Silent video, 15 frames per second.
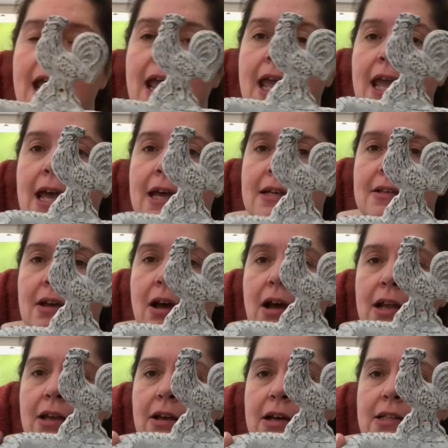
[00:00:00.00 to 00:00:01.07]
And
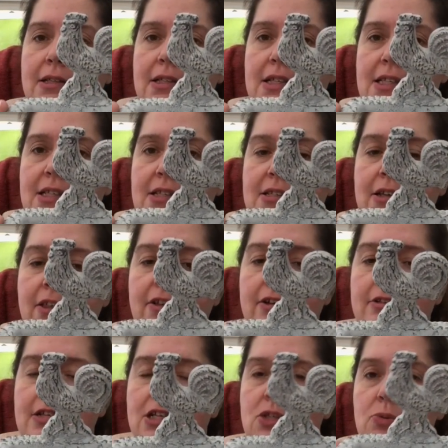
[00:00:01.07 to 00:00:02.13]
I got this because I
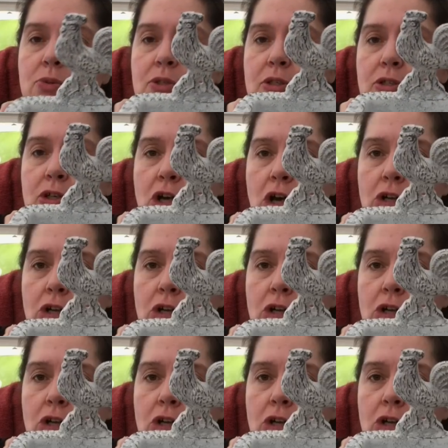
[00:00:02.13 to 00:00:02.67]
thought this would look